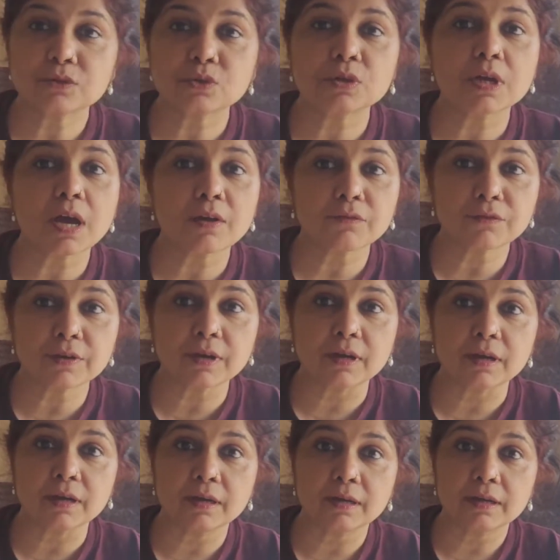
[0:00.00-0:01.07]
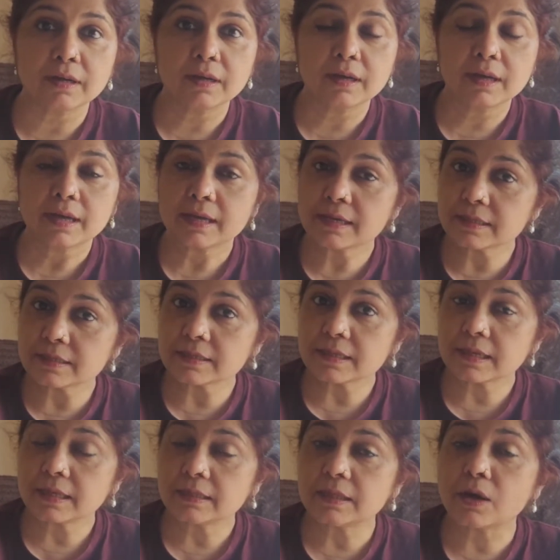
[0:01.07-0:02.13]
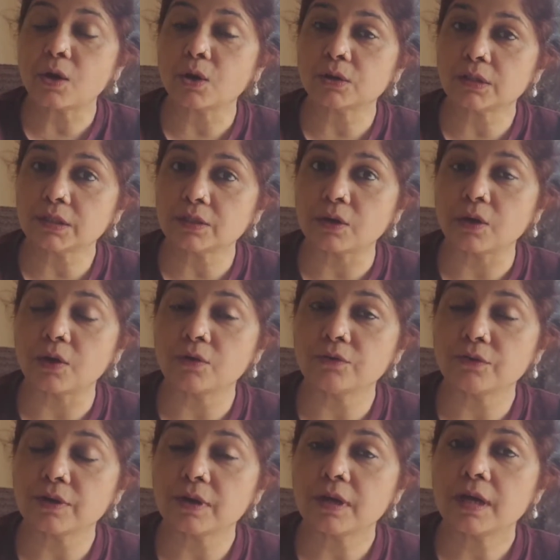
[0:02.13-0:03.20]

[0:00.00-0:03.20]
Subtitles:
So, Kafka is the author of